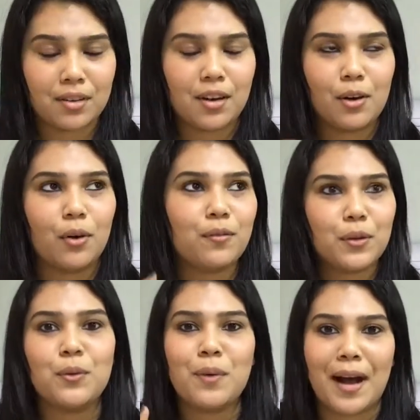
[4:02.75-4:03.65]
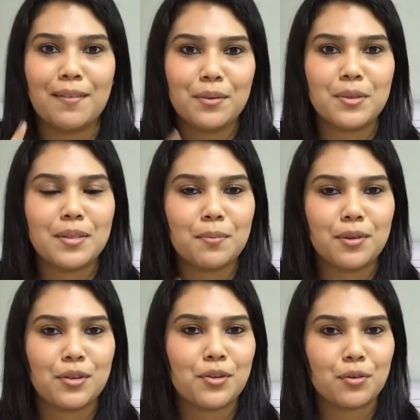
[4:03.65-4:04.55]
A lot of you who have used the
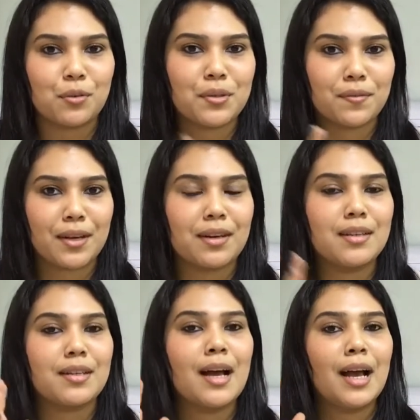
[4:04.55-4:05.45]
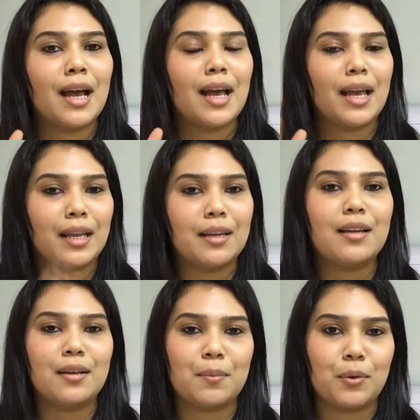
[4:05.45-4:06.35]
British Rose variant in
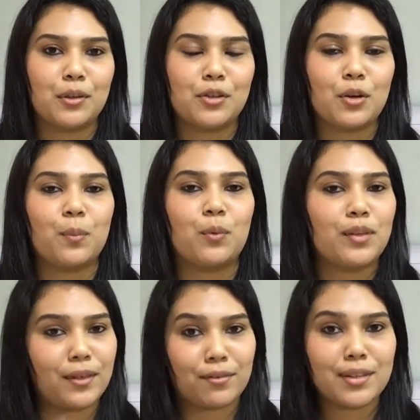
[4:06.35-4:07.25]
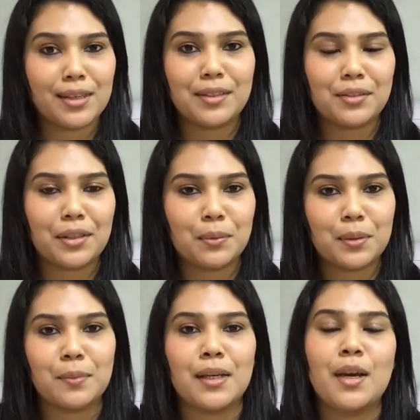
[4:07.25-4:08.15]
Body Shop will definitely agree
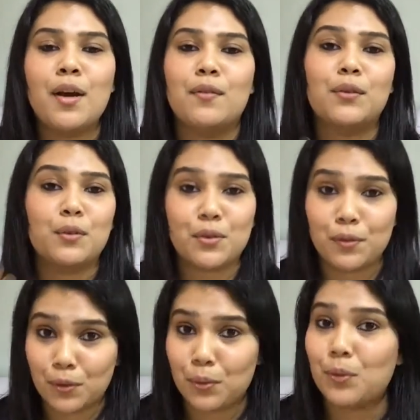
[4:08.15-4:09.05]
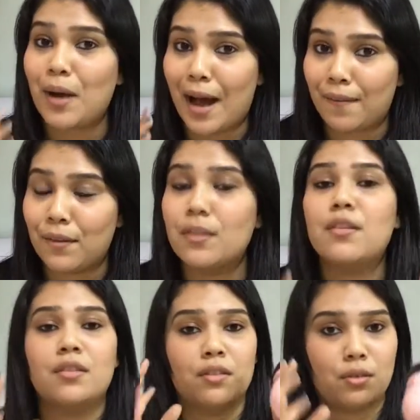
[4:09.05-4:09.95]
with me. For those of you who haven't,
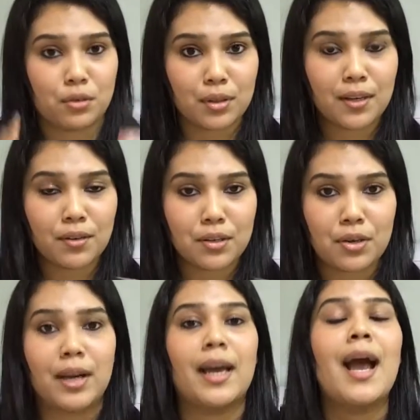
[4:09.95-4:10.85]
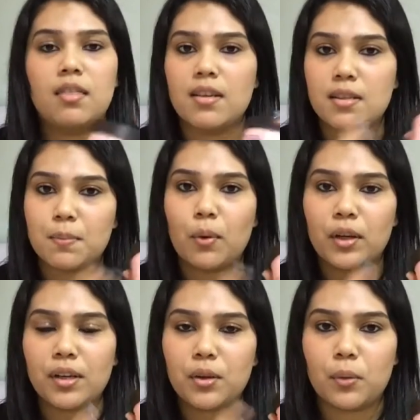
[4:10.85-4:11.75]
you should give it a try. This
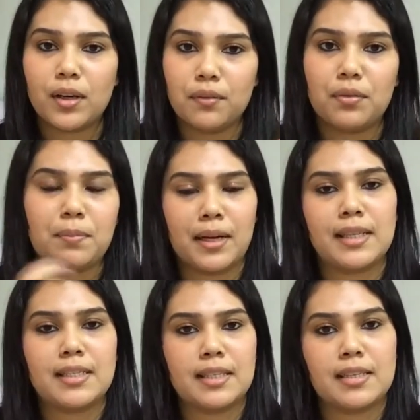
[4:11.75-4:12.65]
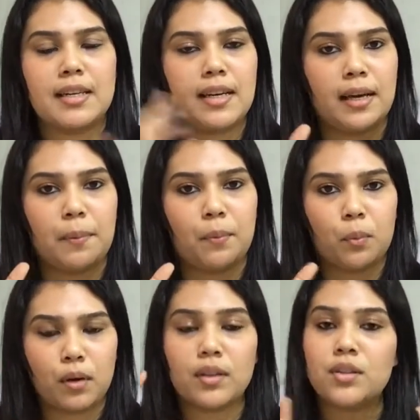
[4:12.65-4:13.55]
body yogurt for my skin type
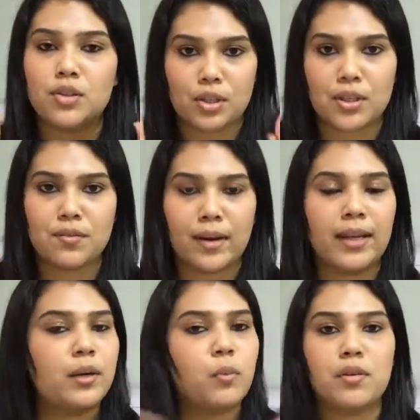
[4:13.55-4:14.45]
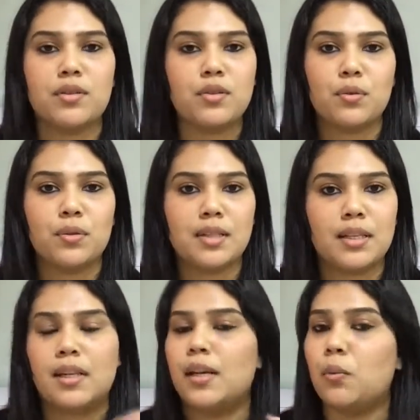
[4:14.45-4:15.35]
worked just fine. It wasn't too
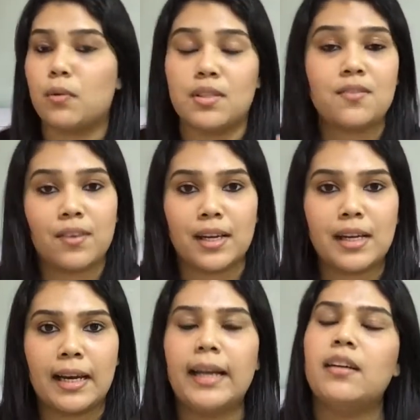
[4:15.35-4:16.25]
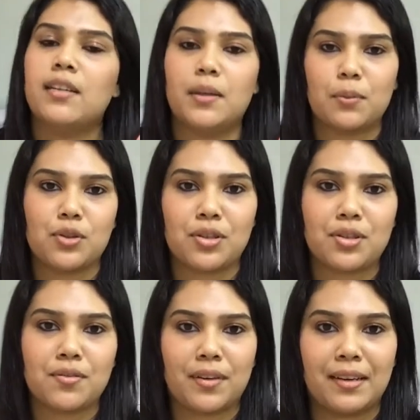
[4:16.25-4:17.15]
sticky, it wasn't very light, it was
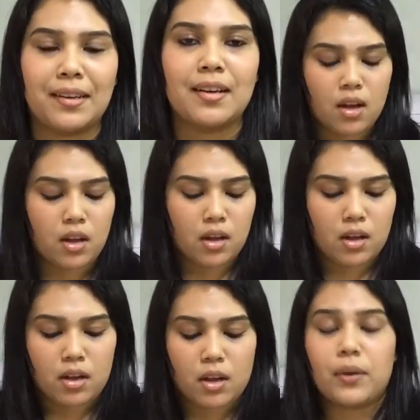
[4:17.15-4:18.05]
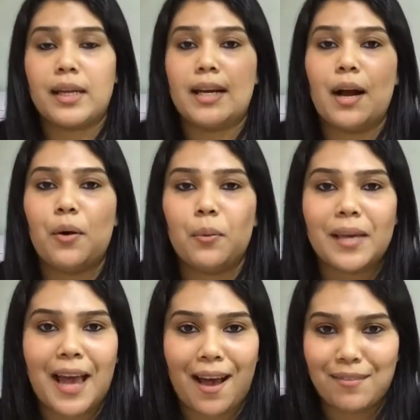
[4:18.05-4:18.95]
just fine. Okay, now we
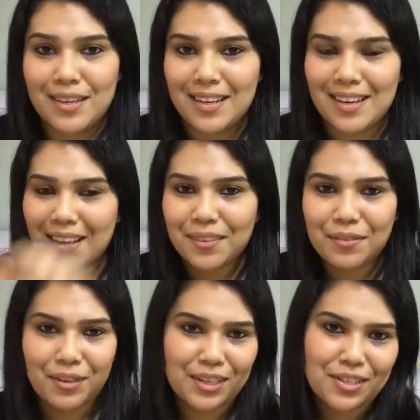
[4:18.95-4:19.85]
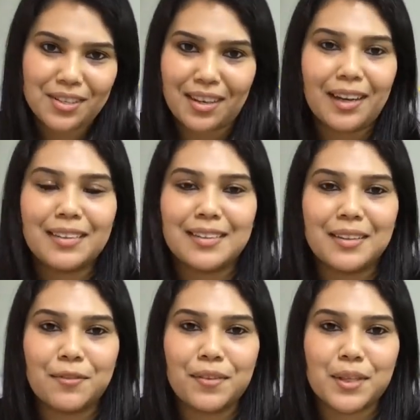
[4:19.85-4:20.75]
have another Fresh Start
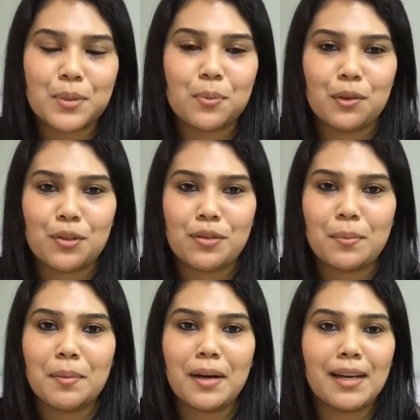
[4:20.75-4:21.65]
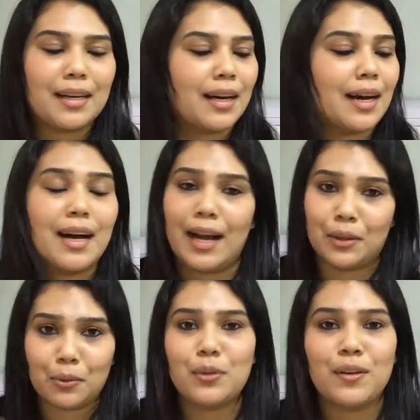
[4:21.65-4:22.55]
face wash from Himalaya. I
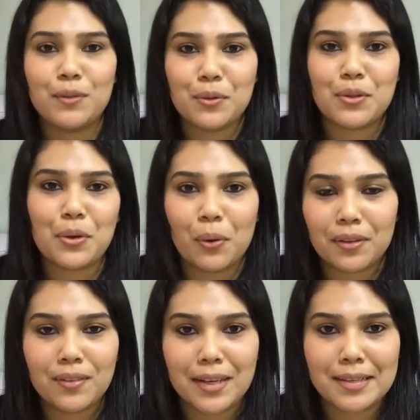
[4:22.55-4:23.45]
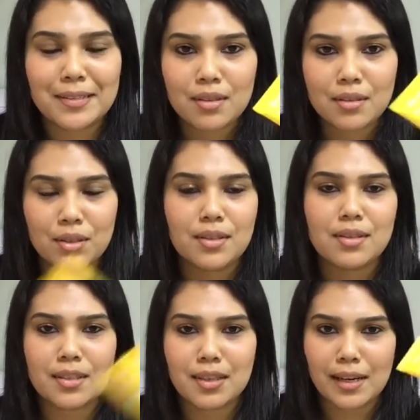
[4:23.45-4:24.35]
told you I've used all the variants, so
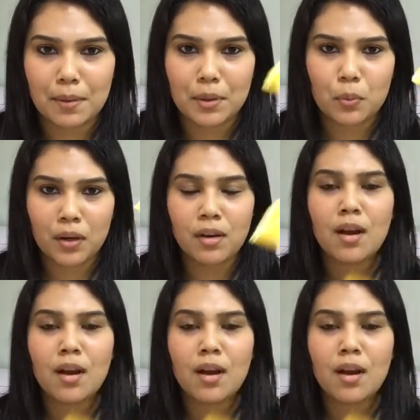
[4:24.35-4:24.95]
this is the lemon one.